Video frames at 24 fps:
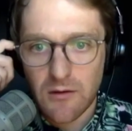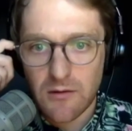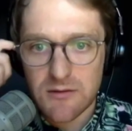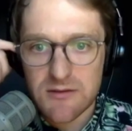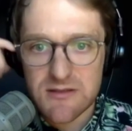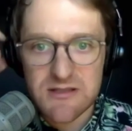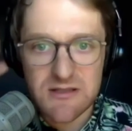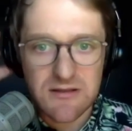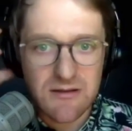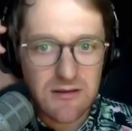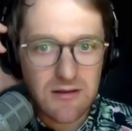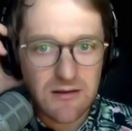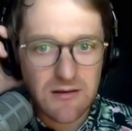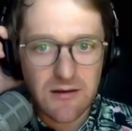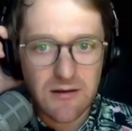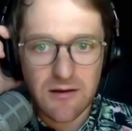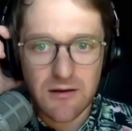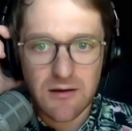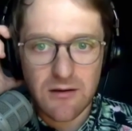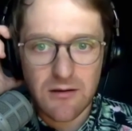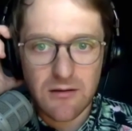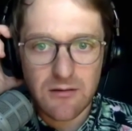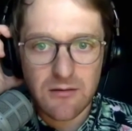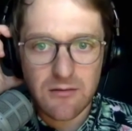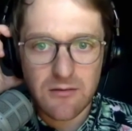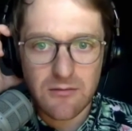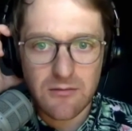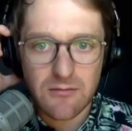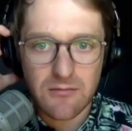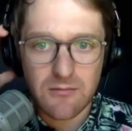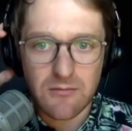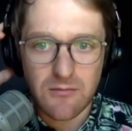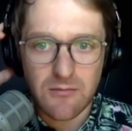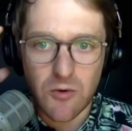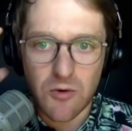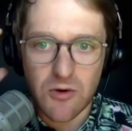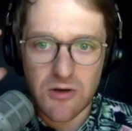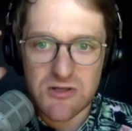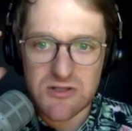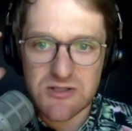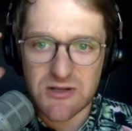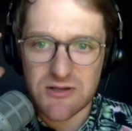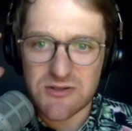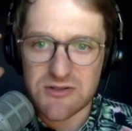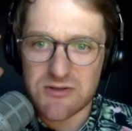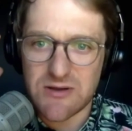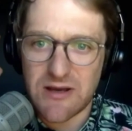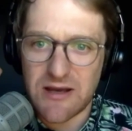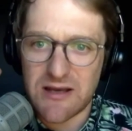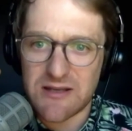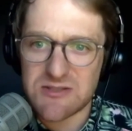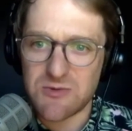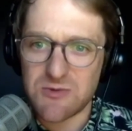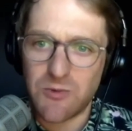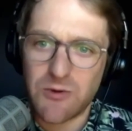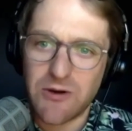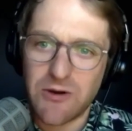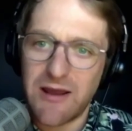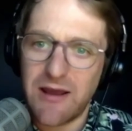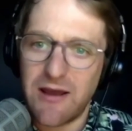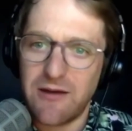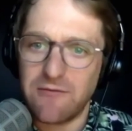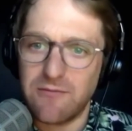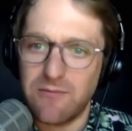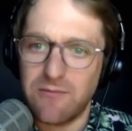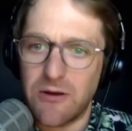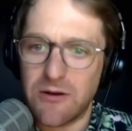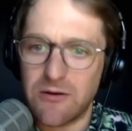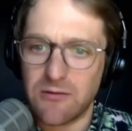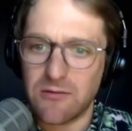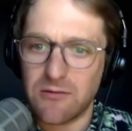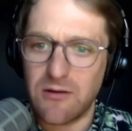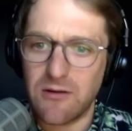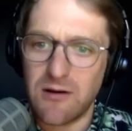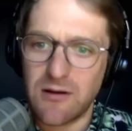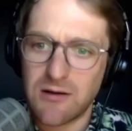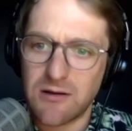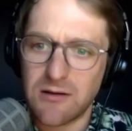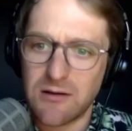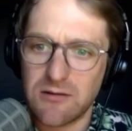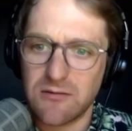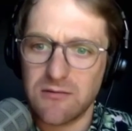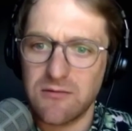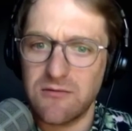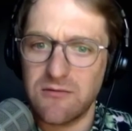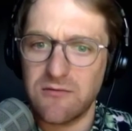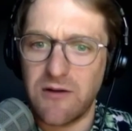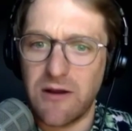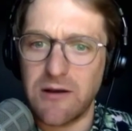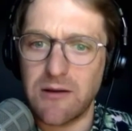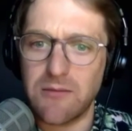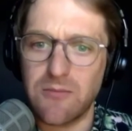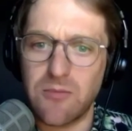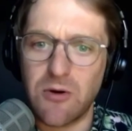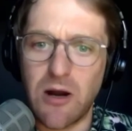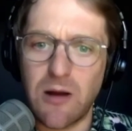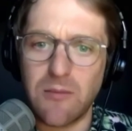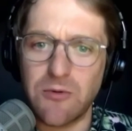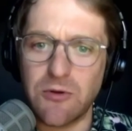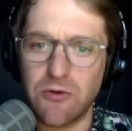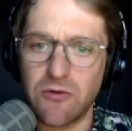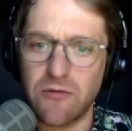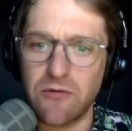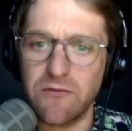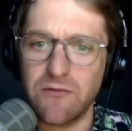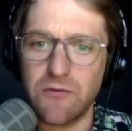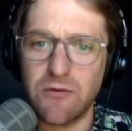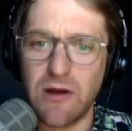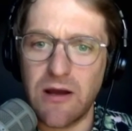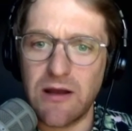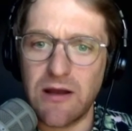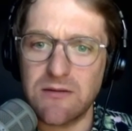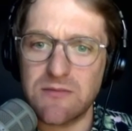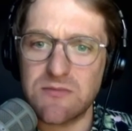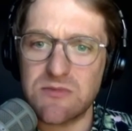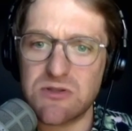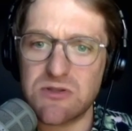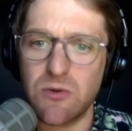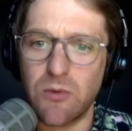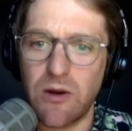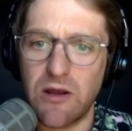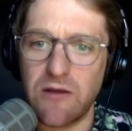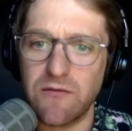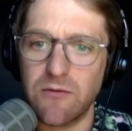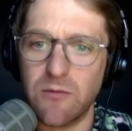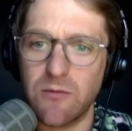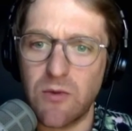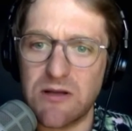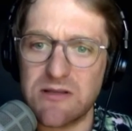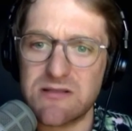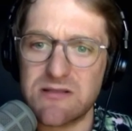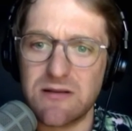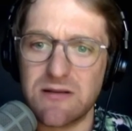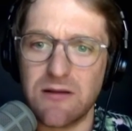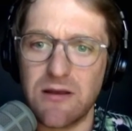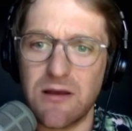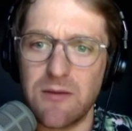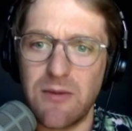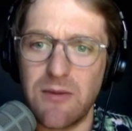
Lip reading: Cynthia Morris also asks, would I have better luck finding popular food items away from West LA,